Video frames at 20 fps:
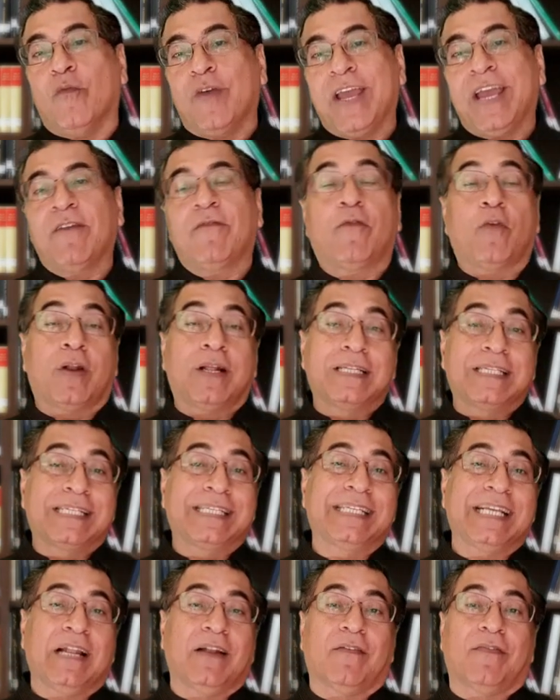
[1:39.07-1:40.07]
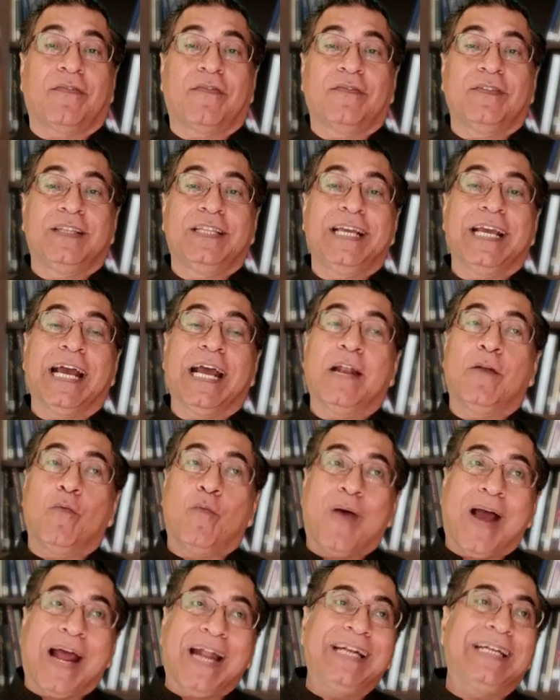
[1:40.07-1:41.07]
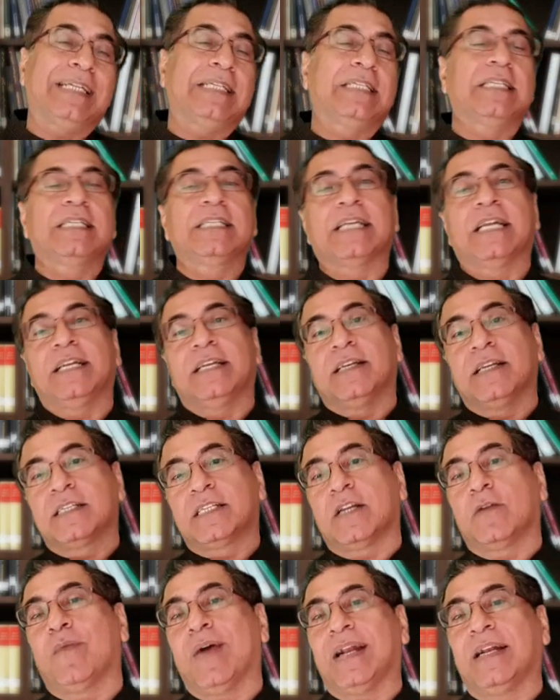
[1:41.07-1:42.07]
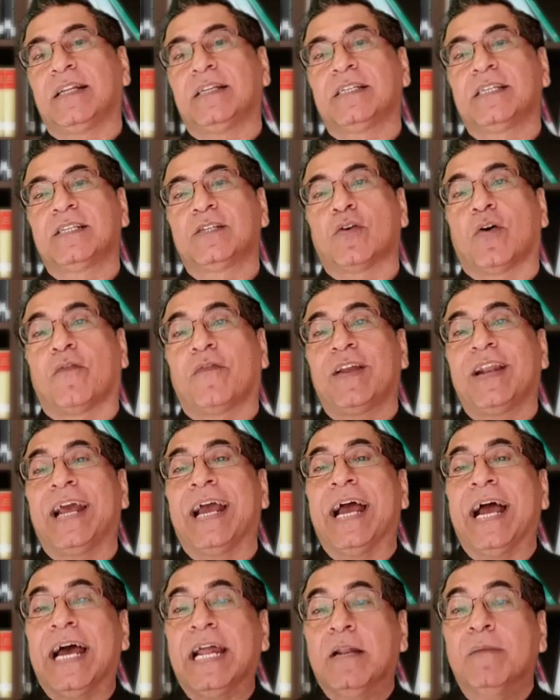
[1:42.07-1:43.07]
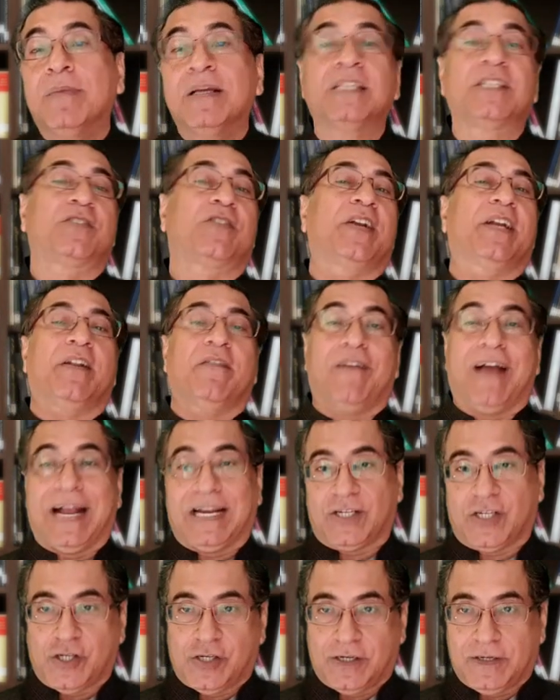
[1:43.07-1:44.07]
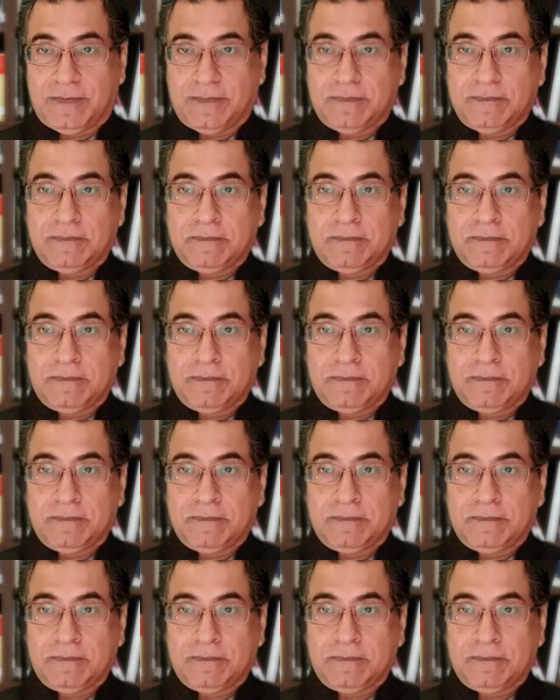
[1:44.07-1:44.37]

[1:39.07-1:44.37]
weigh for itself the advantages and disadvantages of an administrative action.